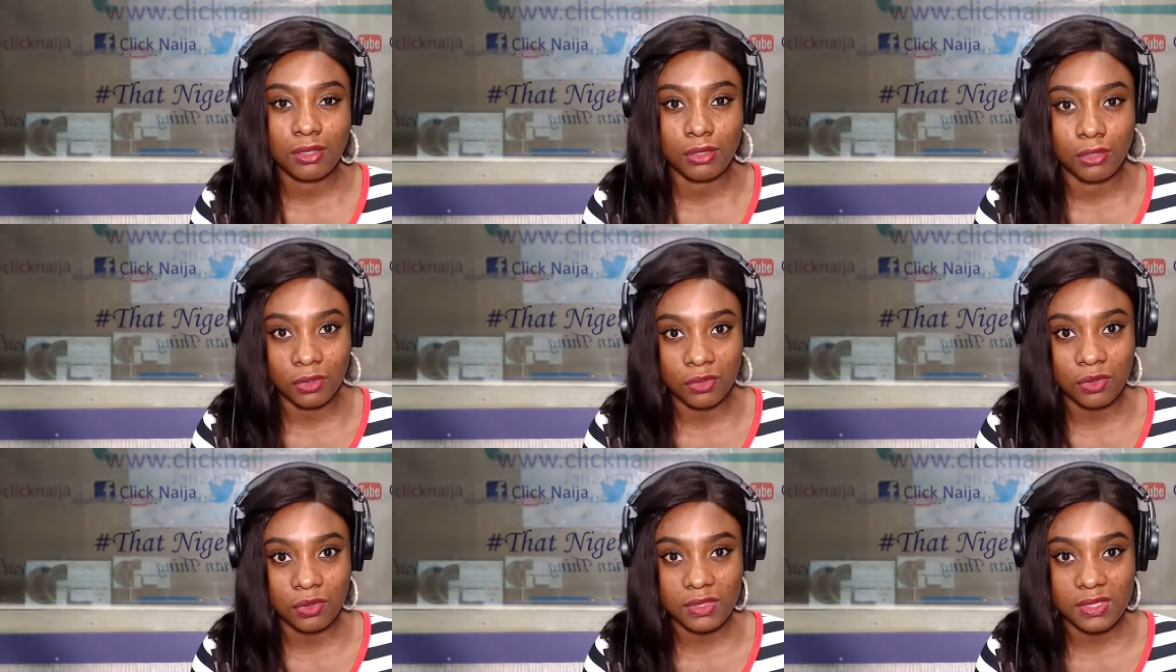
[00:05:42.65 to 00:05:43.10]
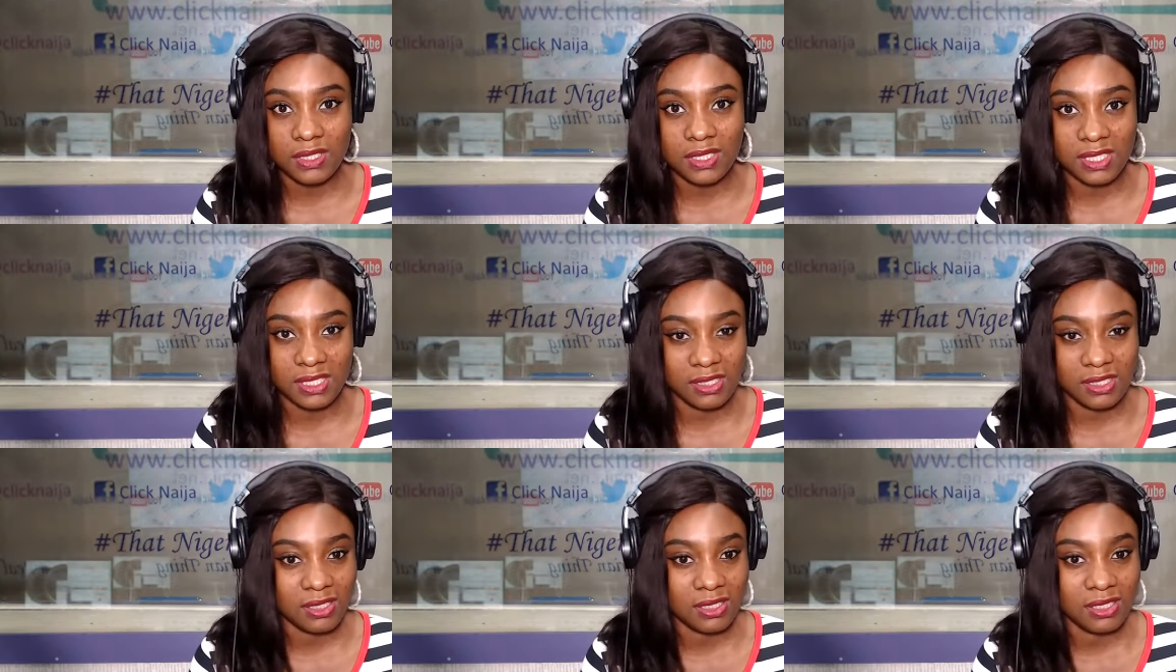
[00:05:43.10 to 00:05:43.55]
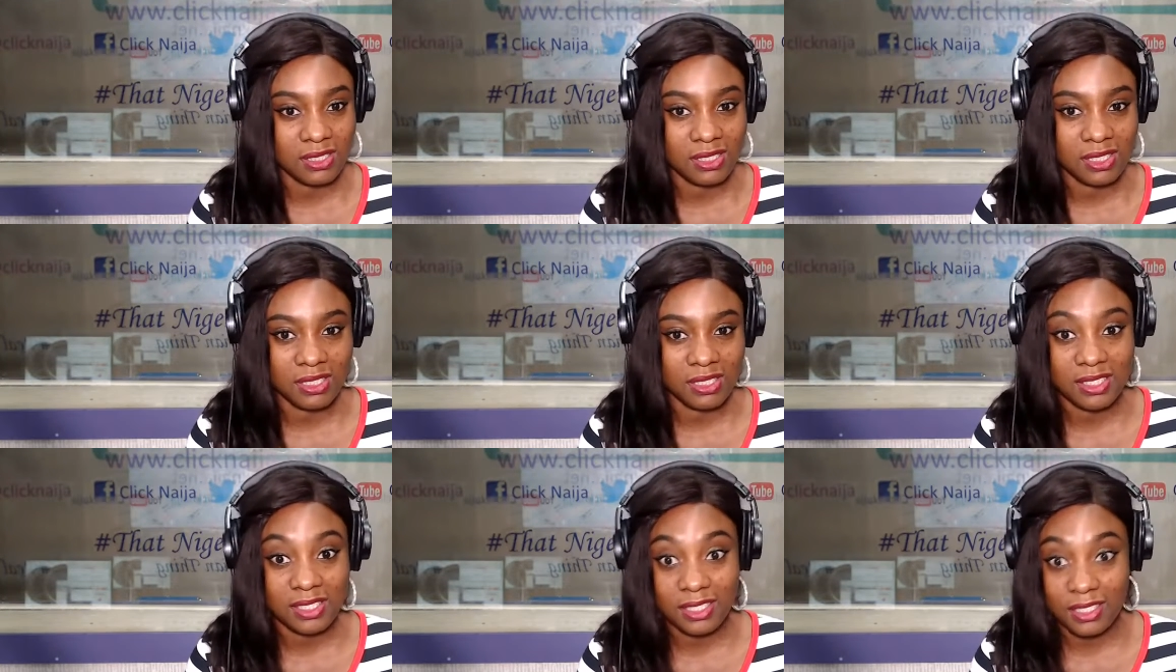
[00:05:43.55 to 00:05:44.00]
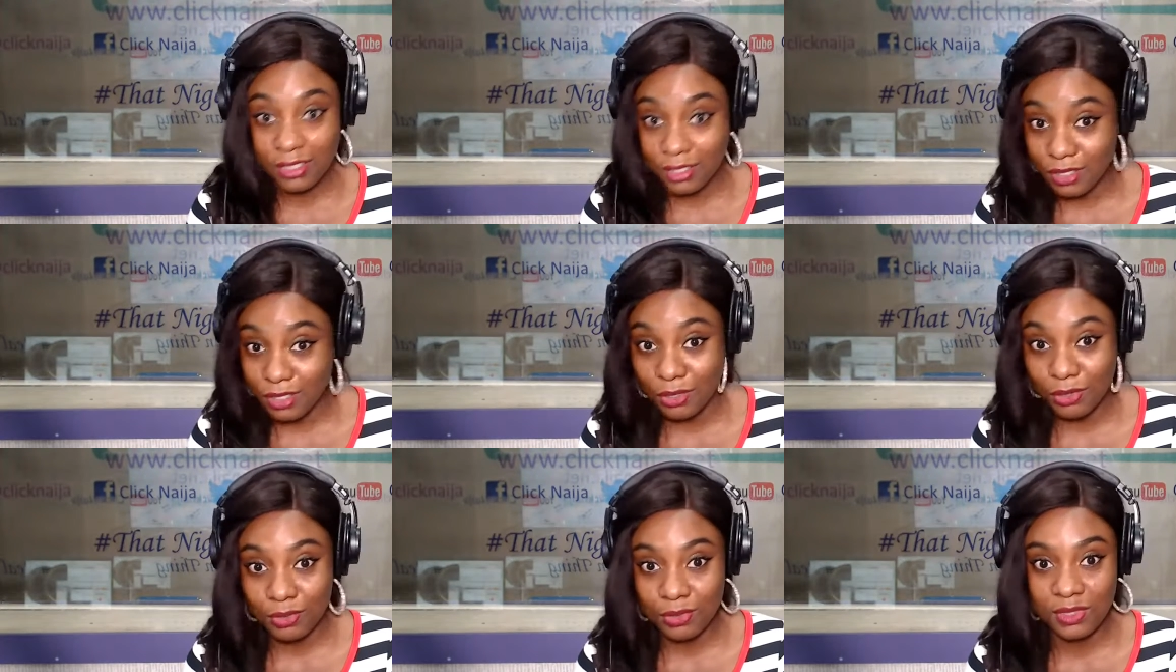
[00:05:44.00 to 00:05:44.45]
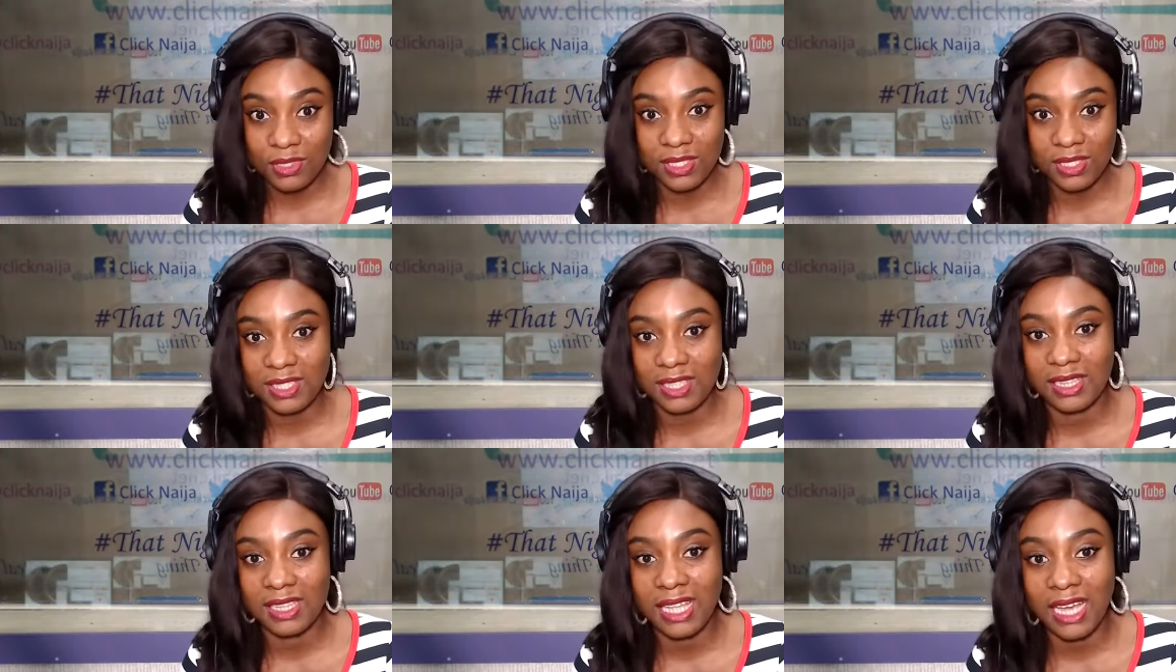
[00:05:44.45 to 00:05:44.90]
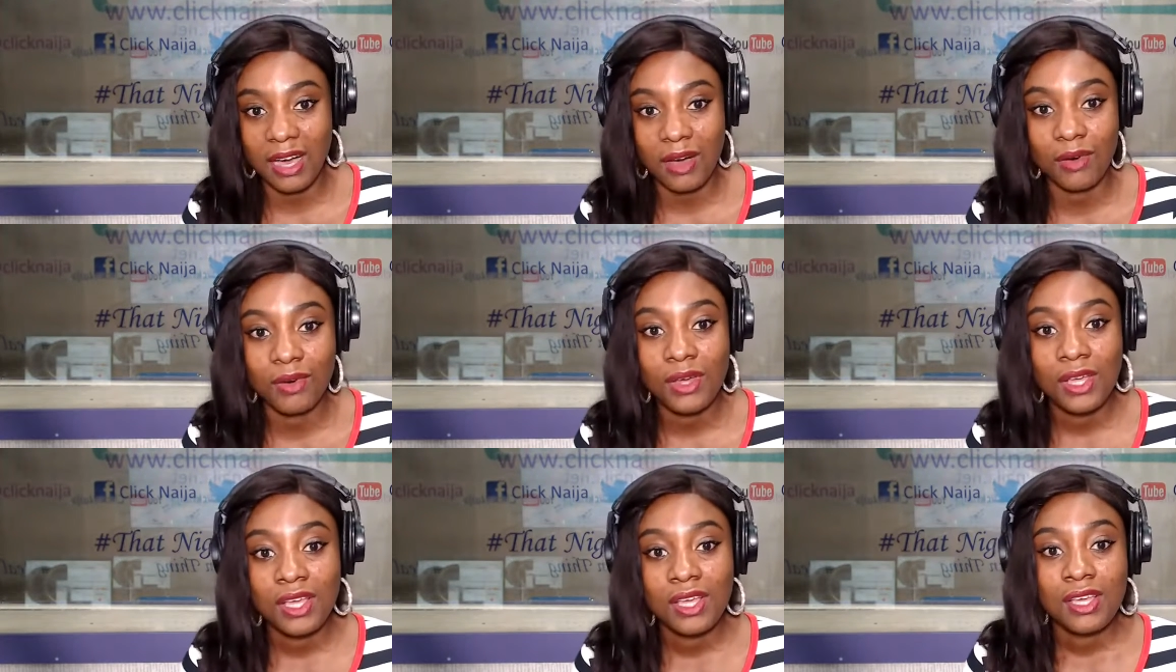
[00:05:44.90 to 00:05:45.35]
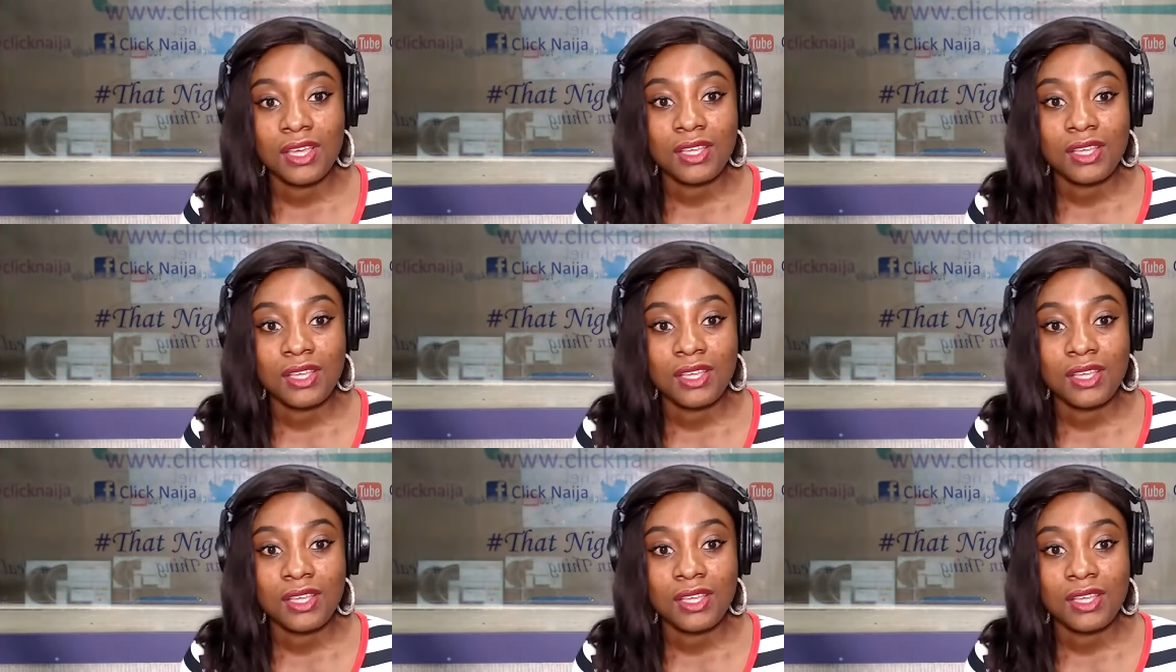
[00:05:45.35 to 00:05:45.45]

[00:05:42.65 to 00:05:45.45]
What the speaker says: ghosting. This is ghosting now.